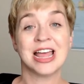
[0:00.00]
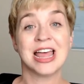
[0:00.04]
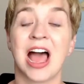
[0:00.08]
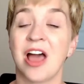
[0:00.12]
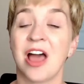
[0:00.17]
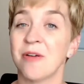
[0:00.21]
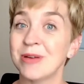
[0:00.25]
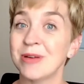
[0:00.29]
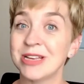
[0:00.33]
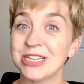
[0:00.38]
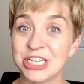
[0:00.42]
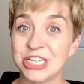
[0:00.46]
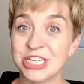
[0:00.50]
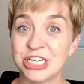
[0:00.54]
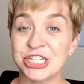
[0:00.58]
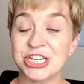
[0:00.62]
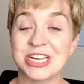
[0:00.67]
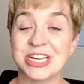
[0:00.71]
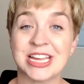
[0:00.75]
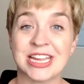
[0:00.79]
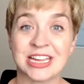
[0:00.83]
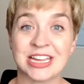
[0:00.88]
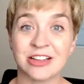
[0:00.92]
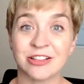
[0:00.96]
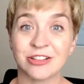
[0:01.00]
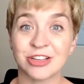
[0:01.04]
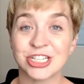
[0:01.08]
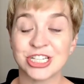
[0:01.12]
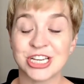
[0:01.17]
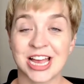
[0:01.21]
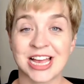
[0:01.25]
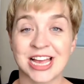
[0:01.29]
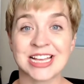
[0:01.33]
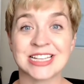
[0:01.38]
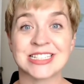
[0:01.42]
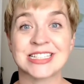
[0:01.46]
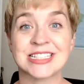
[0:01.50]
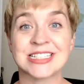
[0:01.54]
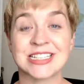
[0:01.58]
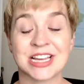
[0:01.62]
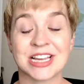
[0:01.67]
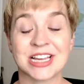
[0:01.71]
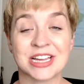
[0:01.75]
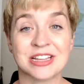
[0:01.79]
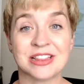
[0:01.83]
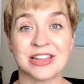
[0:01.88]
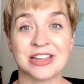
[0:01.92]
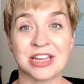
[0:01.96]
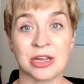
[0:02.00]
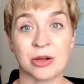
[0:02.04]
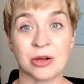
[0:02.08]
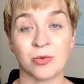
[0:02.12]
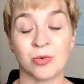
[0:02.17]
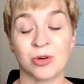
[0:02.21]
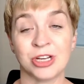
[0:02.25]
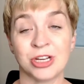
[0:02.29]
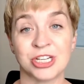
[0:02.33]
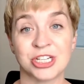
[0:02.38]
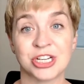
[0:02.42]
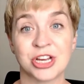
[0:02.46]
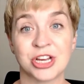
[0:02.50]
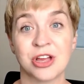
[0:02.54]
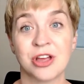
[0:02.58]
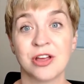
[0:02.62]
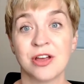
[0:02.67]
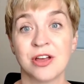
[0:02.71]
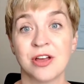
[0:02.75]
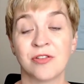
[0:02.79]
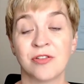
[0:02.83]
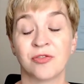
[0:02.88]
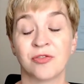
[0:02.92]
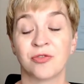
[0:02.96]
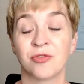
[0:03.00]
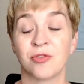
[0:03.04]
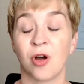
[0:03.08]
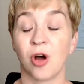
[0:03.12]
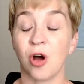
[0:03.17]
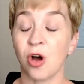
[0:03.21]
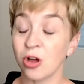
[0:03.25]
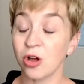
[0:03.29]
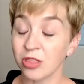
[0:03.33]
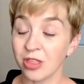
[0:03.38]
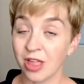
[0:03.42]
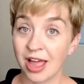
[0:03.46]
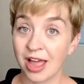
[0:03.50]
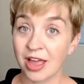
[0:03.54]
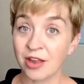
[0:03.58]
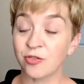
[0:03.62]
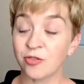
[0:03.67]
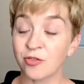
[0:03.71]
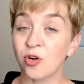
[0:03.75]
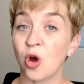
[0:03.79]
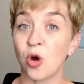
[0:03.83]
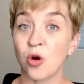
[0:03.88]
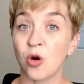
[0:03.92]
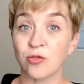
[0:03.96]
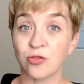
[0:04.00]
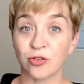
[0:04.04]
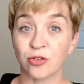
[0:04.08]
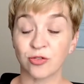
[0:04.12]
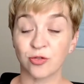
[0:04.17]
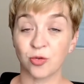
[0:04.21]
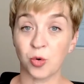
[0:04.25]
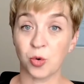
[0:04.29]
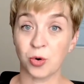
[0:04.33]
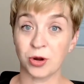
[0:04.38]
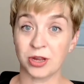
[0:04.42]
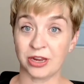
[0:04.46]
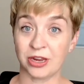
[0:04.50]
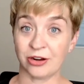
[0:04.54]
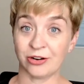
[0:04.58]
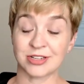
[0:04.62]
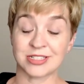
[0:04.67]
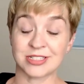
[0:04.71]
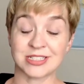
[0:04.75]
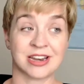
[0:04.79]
I've been teaching English as a second language online for over 4 years.